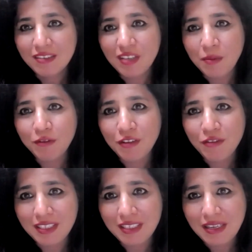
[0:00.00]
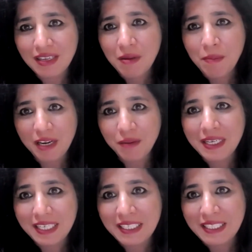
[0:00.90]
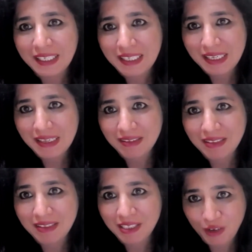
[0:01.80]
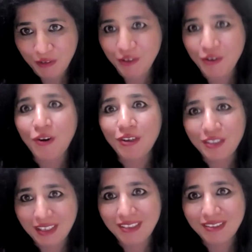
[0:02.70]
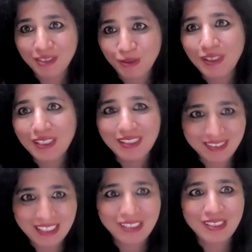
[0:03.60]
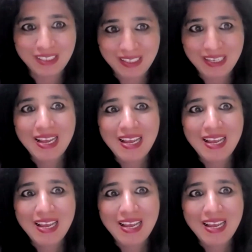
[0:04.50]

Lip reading: some of the very pragmatic techniques that you have taught us during the session.